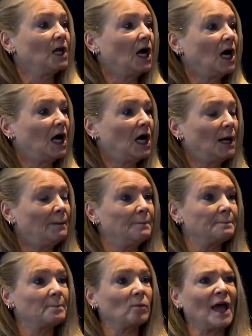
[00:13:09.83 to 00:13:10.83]

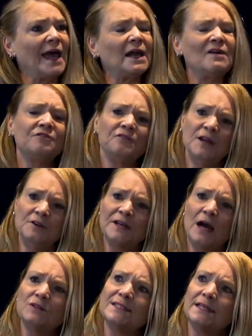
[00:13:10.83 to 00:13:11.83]
And I've figured
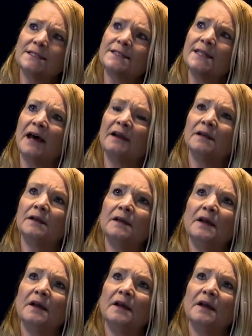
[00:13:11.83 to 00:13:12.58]
out since then